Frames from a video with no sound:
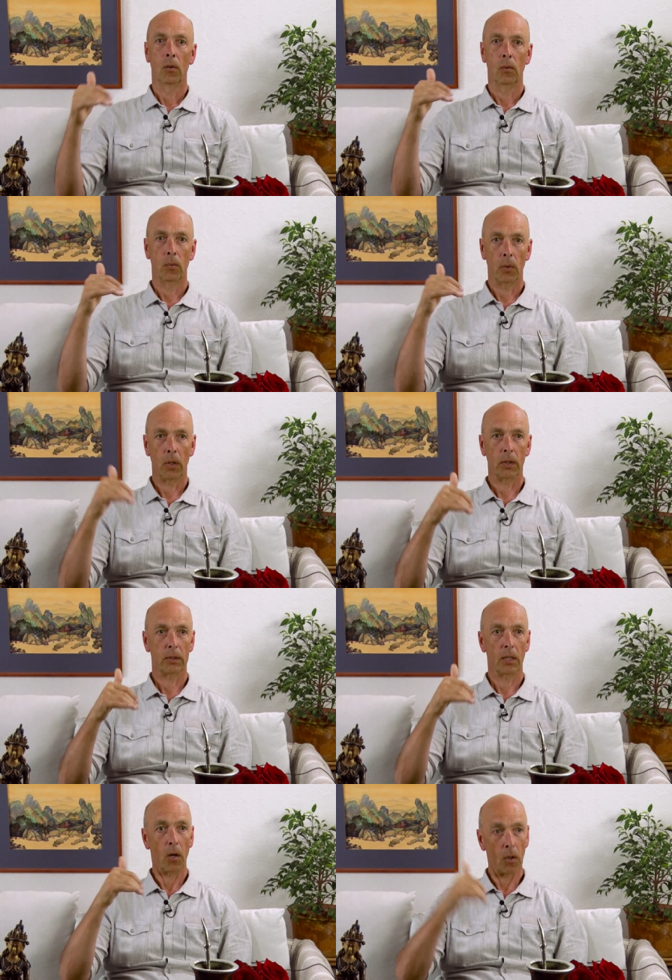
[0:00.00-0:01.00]
who
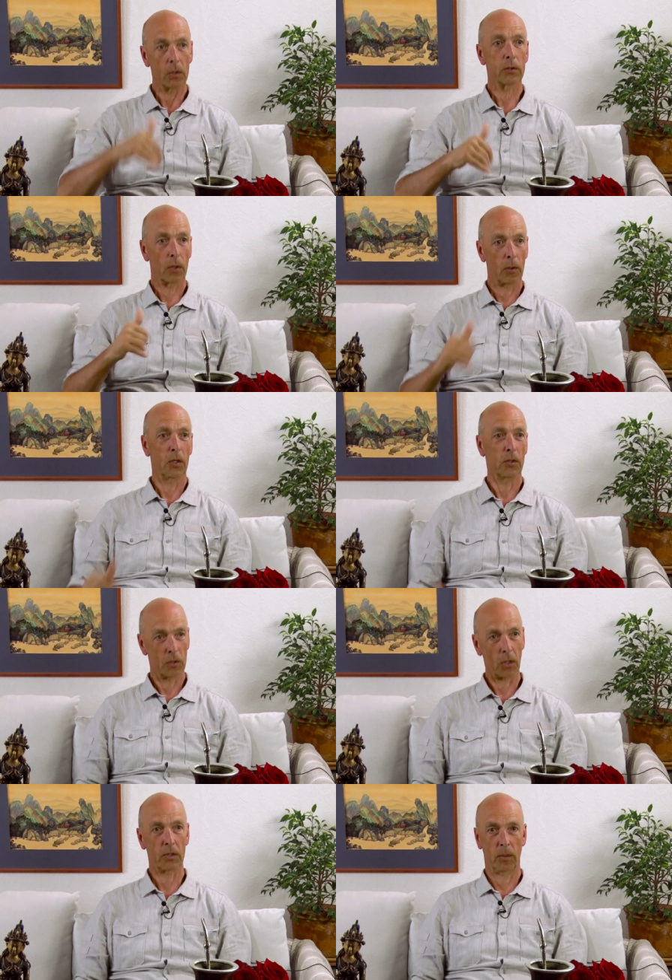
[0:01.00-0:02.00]
was also a
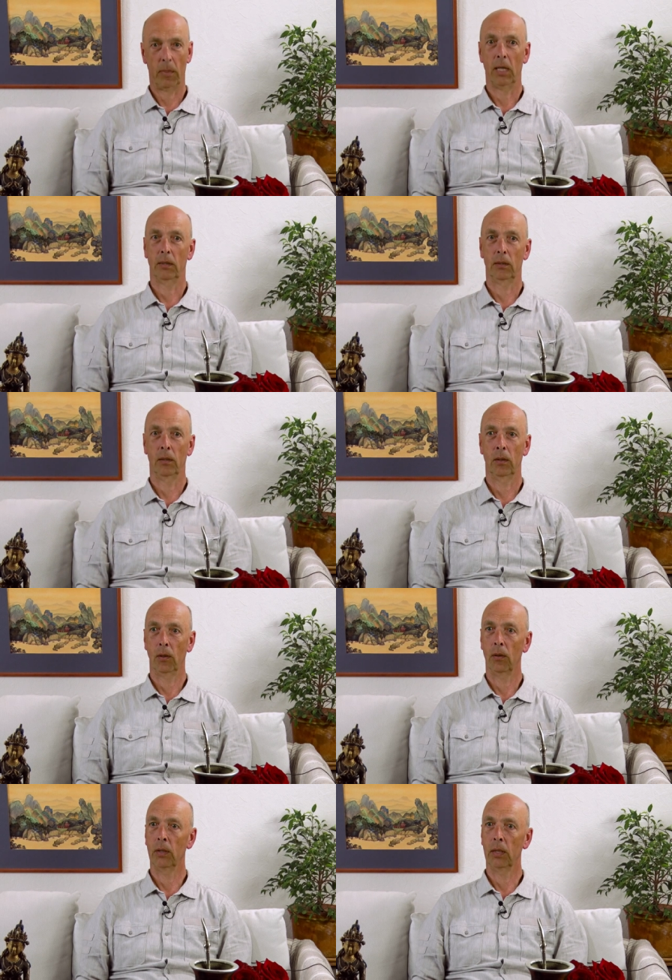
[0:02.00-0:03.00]
Dzogchen master, not
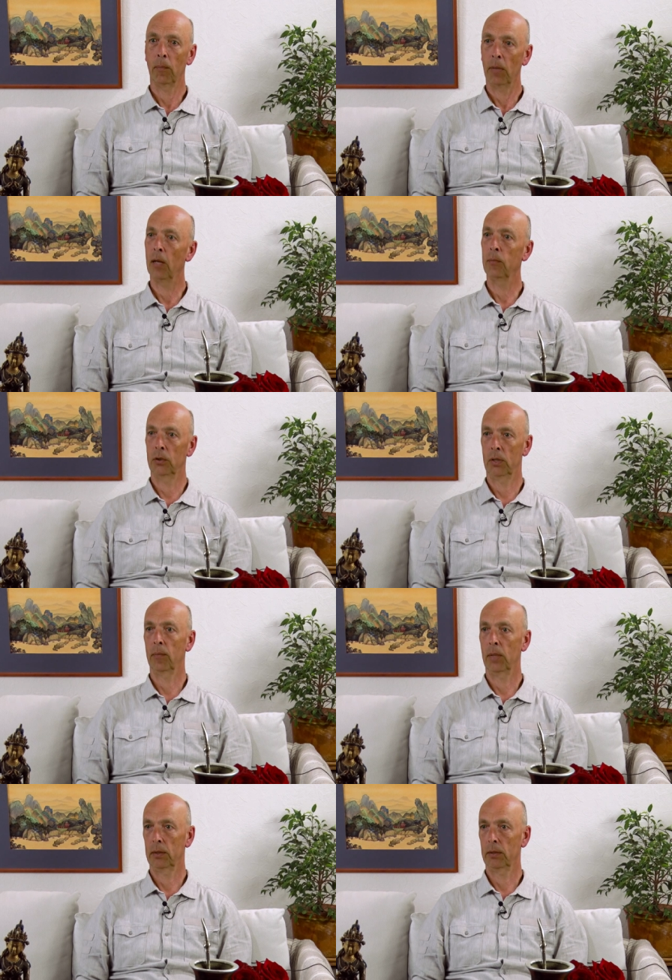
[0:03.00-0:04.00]
only a Mahamudra
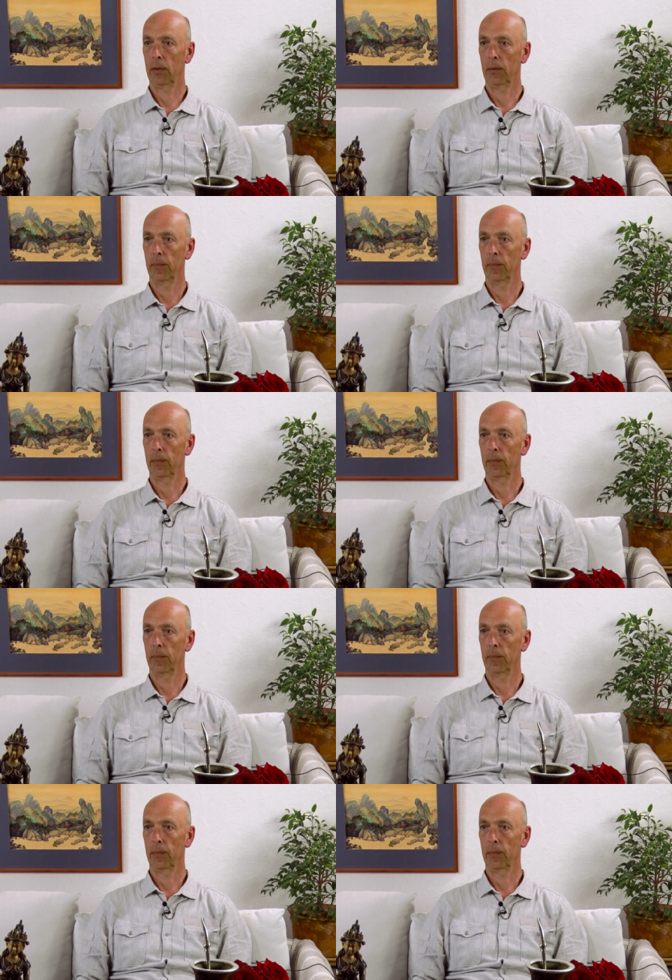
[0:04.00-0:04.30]
master.